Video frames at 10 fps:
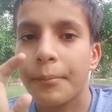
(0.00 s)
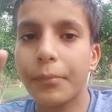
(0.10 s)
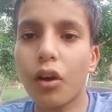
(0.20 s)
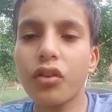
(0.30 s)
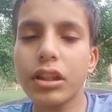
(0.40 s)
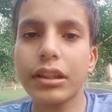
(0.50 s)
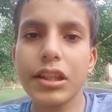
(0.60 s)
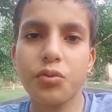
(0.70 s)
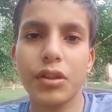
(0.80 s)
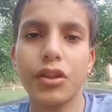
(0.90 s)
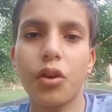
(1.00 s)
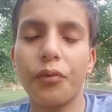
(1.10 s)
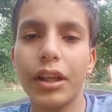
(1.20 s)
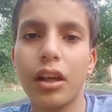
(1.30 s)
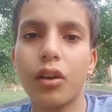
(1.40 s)
Because in this video
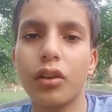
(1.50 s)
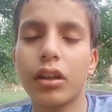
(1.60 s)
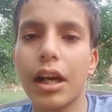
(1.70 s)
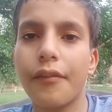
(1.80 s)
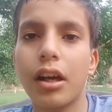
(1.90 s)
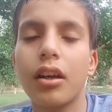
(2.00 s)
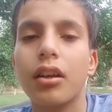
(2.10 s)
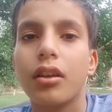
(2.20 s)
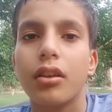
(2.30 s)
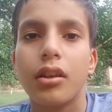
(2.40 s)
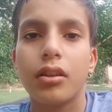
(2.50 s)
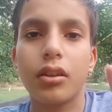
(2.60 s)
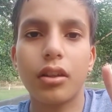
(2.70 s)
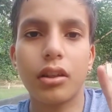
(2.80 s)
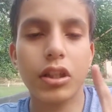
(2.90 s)
we are gonna cover
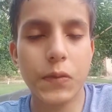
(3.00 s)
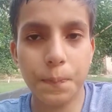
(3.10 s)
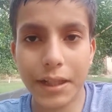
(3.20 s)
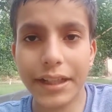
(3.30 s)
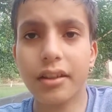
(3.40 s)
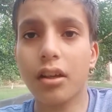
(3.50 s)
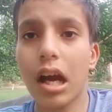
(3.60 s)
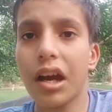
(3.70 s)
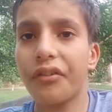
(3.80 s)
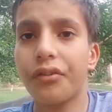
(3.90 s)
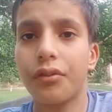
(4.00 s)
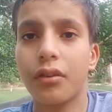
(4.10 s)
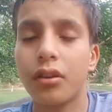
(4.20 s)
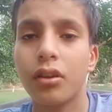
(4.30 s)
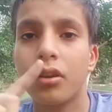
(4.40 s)
the speed graph,
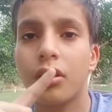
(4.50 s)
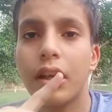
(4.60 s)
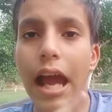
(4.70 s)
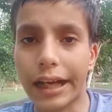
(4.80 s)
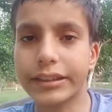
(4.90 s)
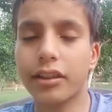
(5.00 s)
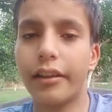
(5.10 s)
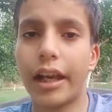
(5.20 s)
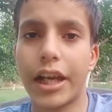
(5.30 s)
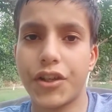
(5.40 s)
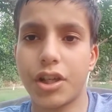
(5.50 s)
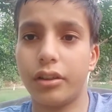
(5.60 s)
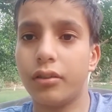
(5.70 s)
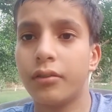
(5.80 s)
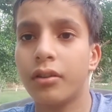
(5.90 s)

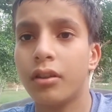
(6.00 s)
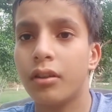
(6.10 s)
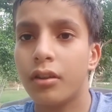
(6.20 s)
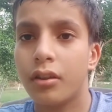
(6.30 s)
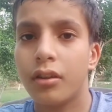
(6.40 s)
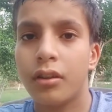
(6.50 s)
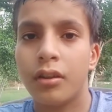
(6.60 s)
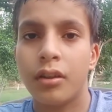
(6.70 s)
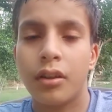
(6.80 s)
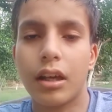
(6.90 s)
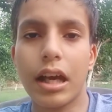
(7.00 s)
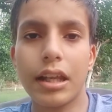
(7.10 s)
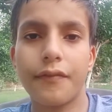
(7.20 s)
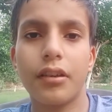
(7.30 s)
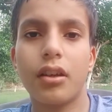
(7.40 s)
acceleration,
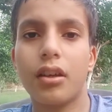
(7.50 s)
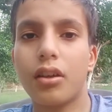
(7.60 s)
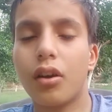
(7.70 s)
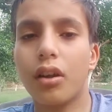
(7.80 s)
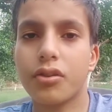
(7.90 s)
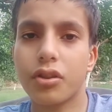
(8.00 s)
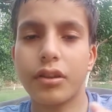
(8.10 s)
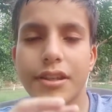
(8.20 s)
and we are also